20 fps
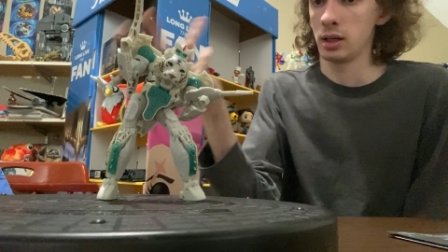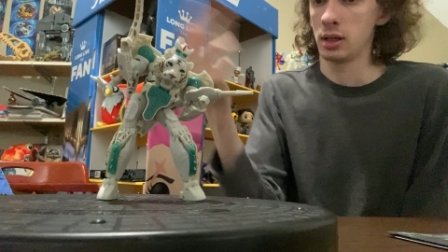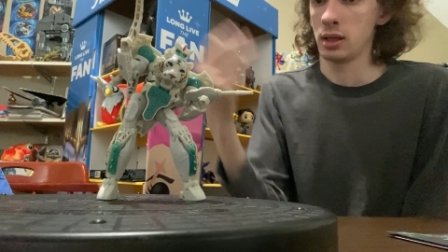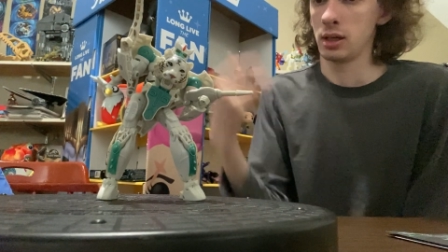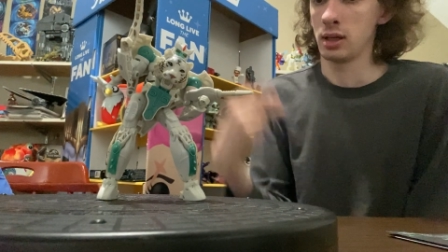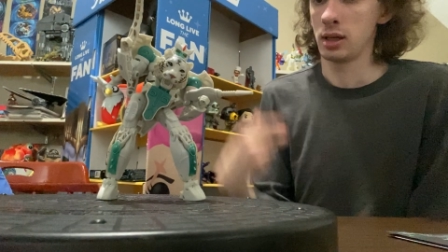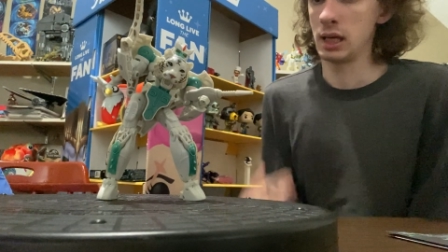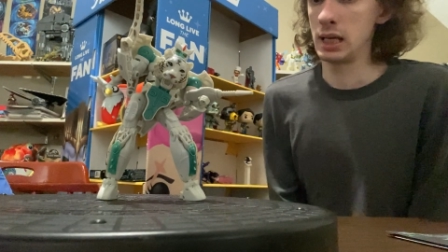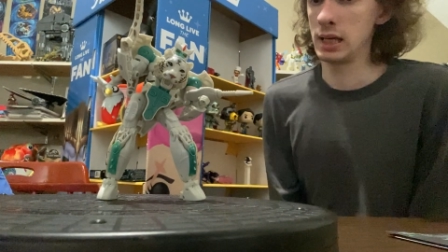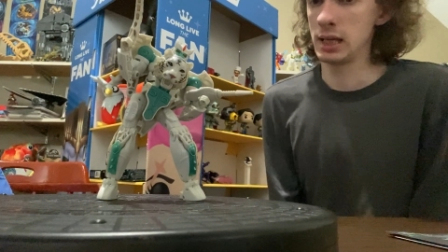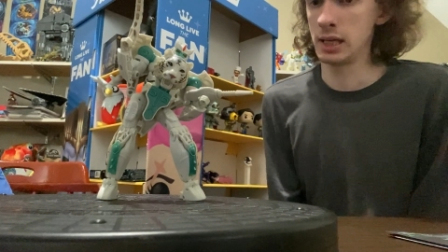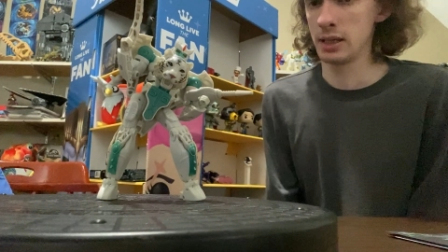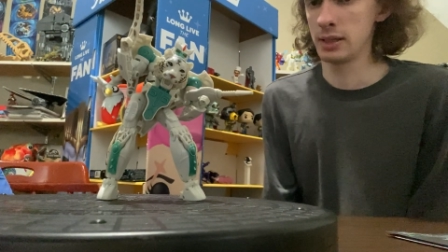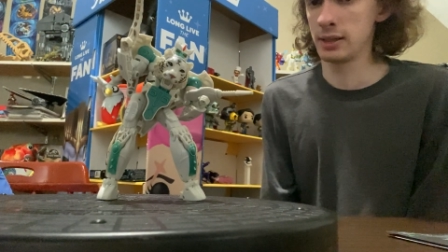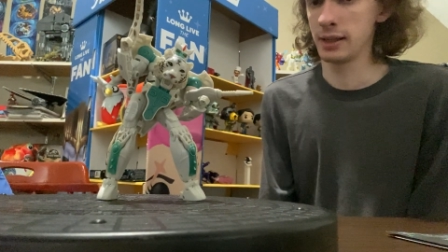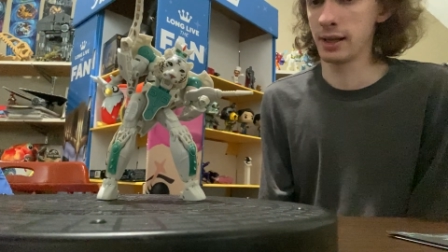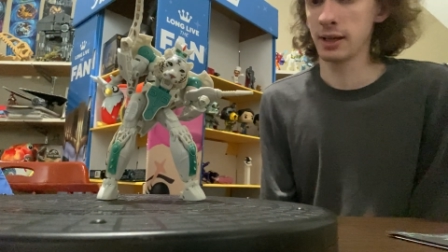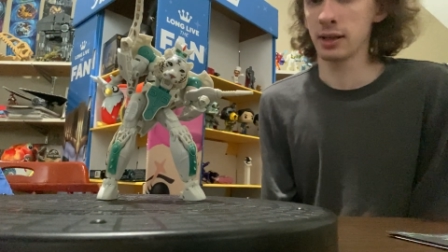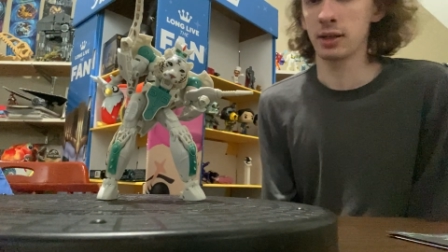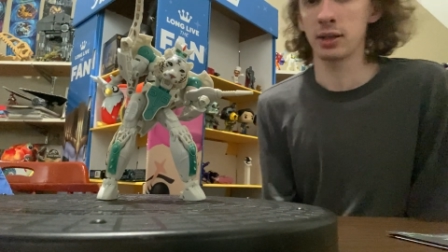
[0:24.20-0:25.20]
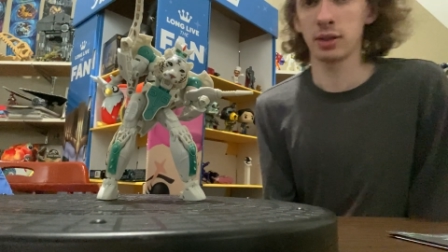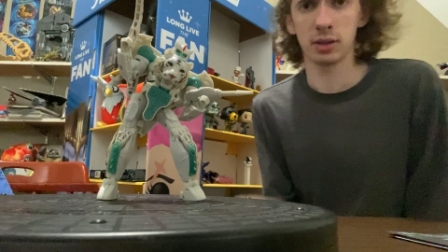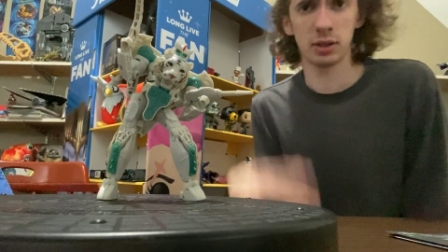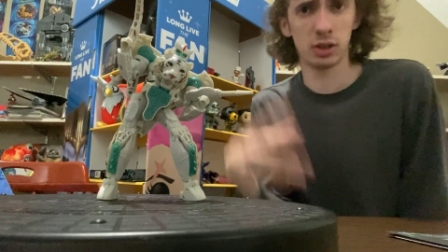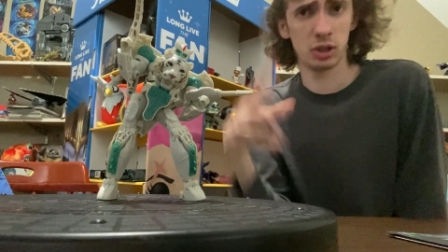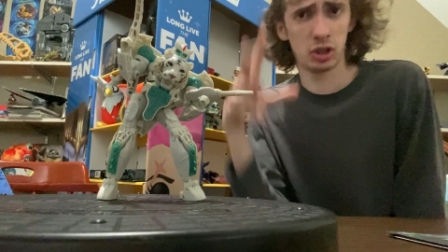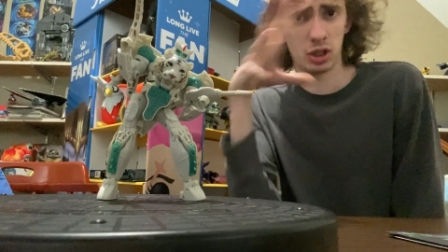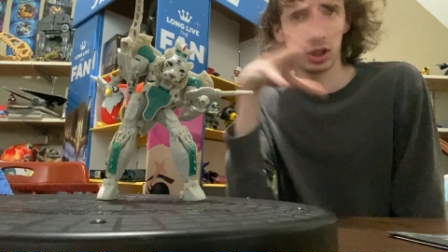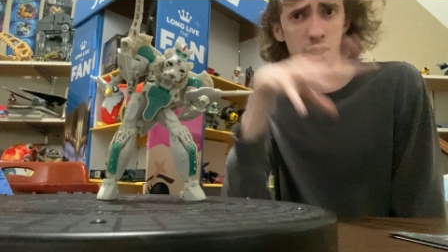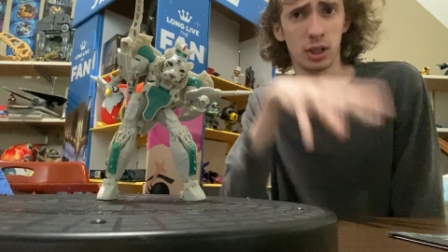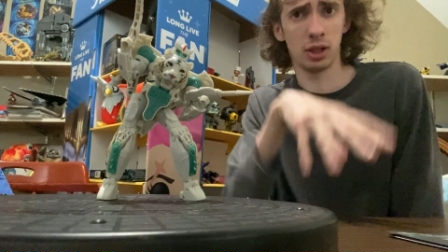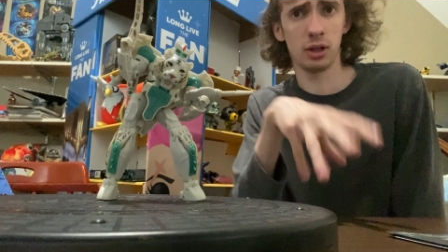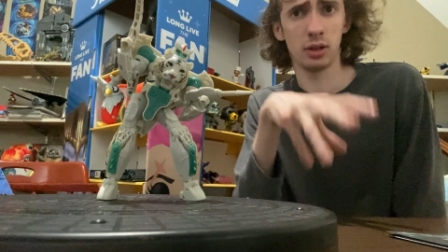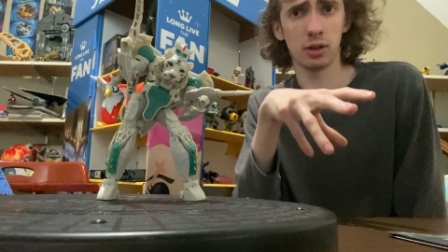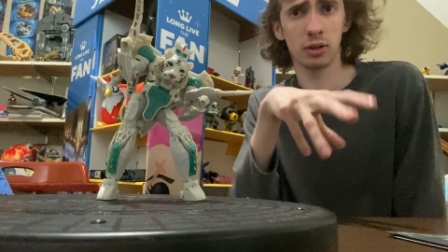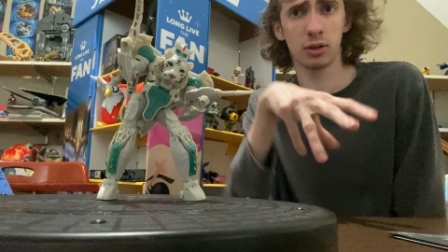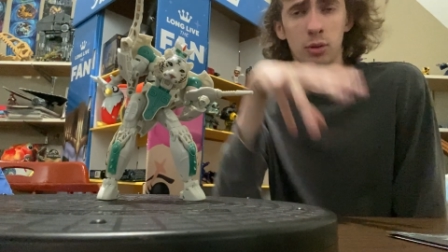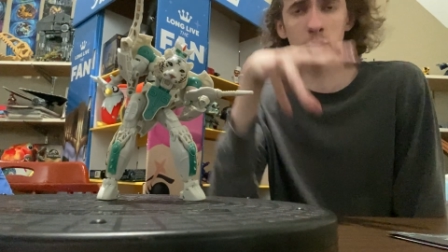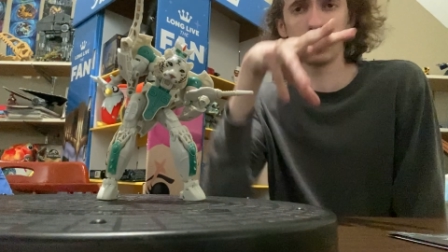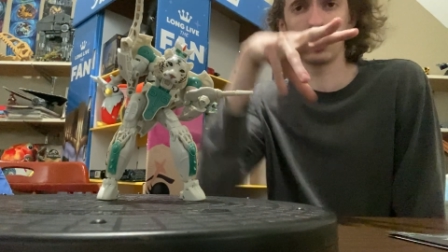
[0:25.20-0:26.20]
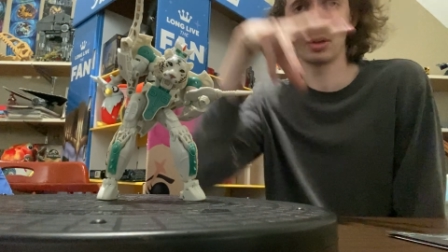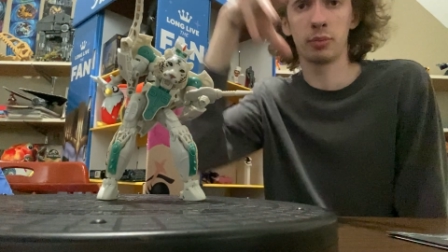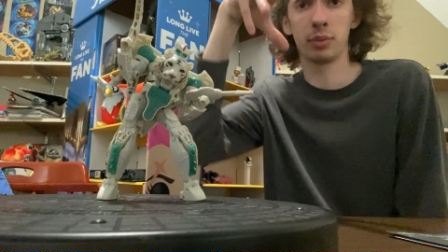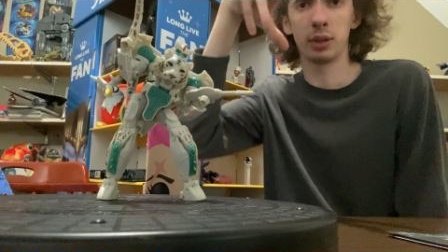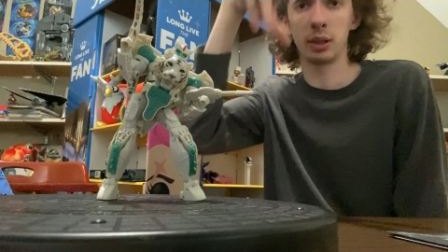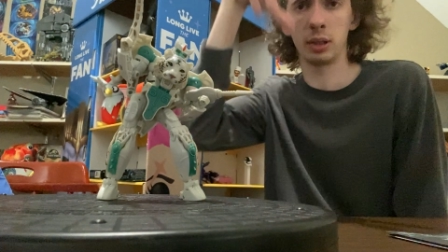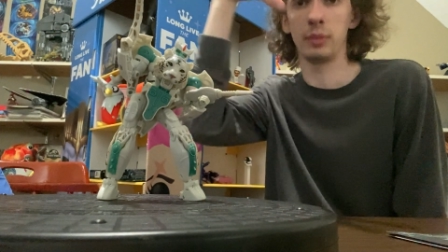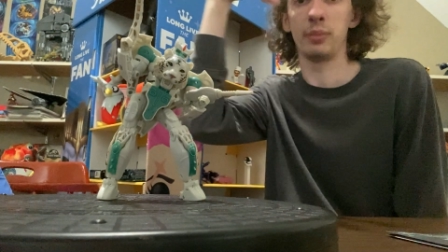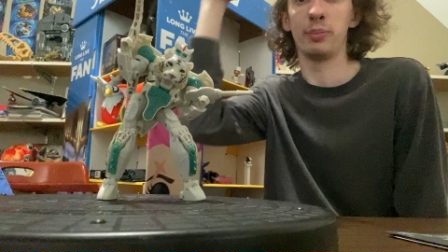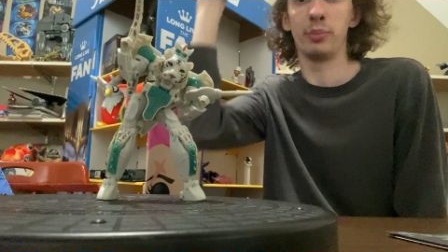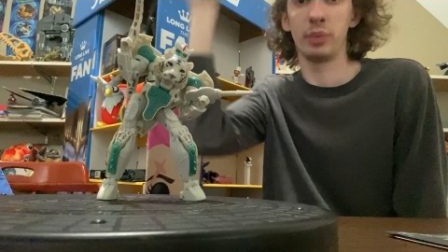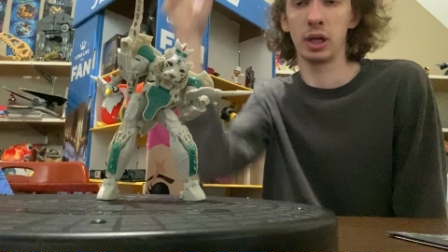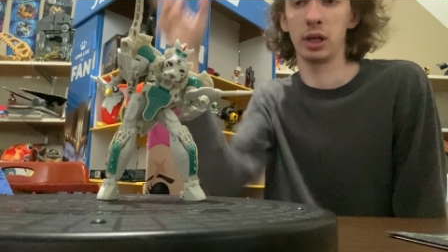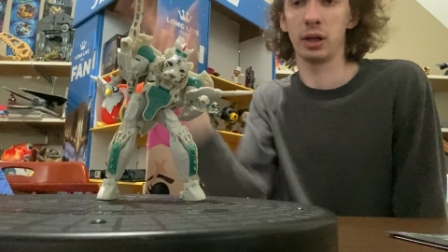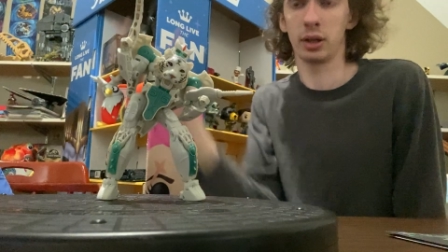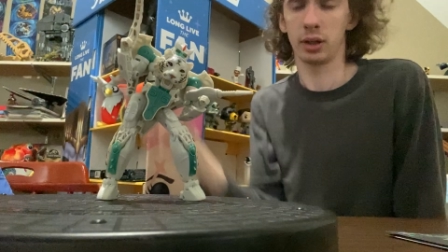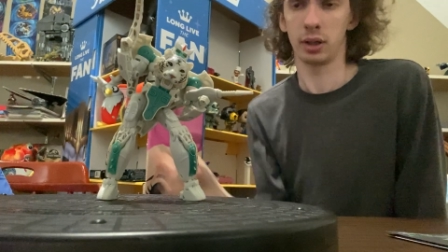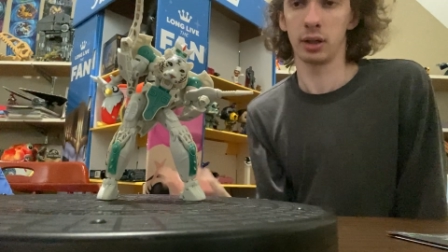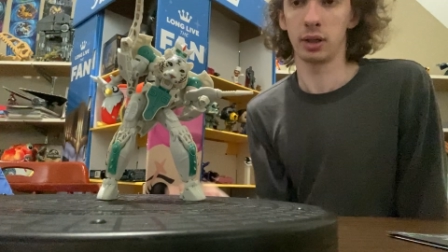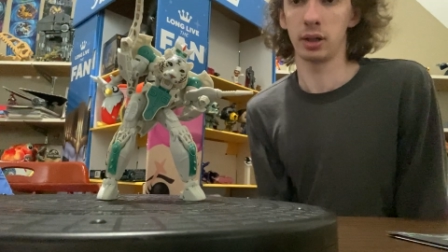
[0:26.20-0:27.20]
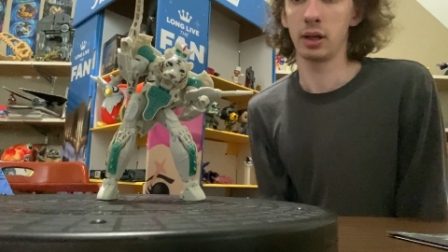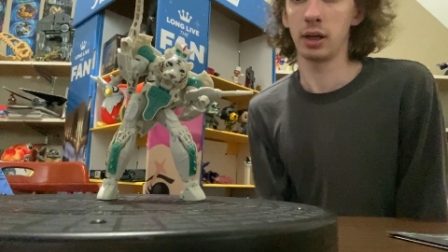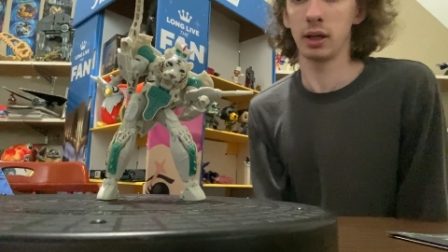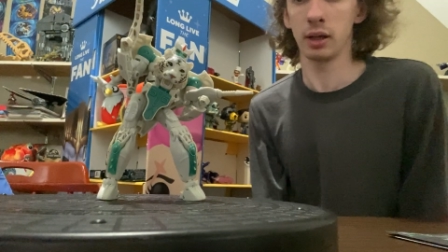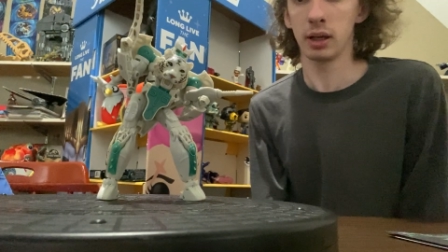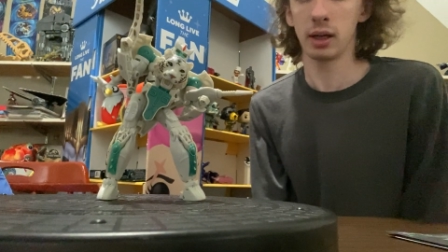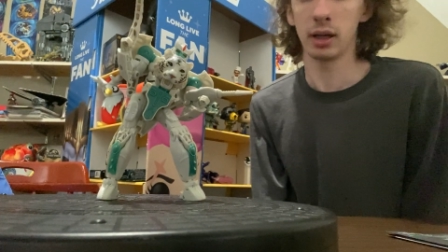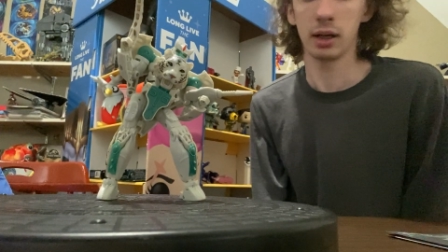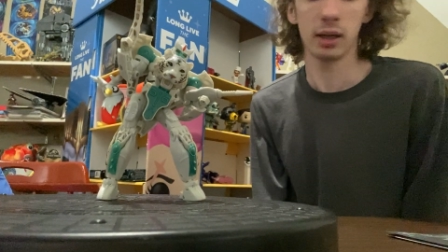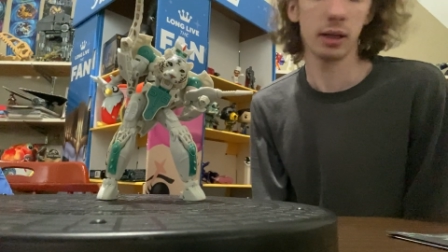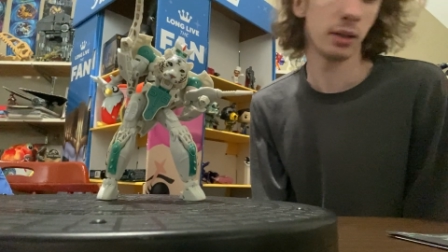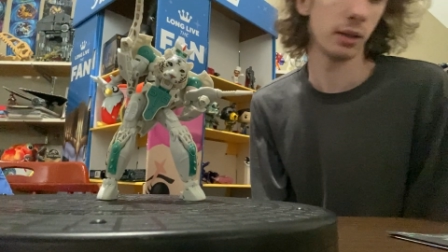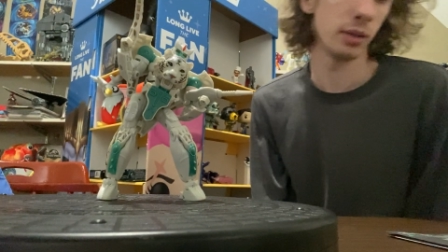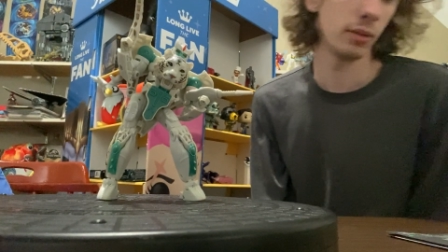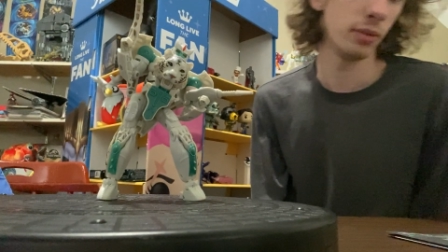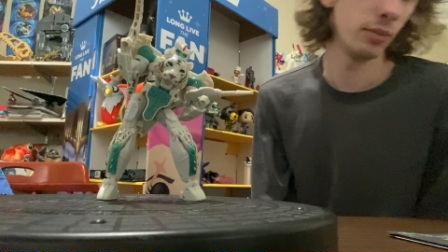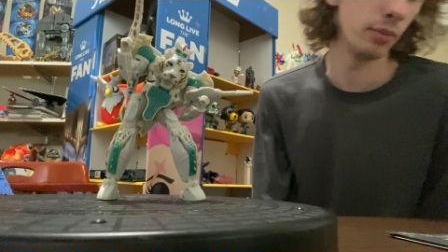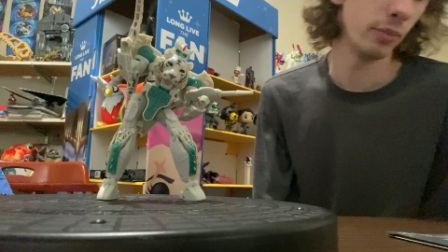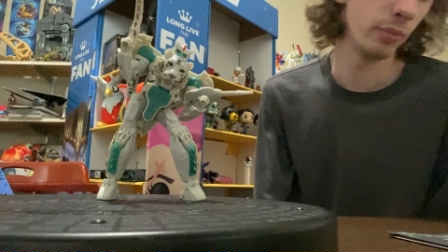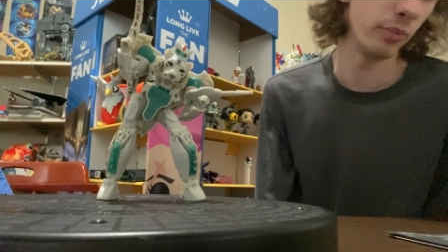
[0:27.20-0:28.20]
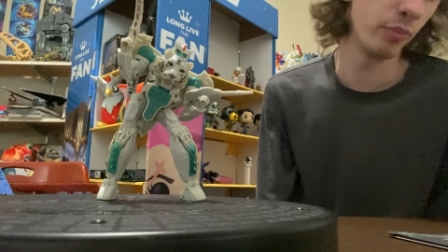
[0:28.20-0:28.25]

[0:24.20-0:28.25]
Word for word: he, he's like Cheetor, but bigger. And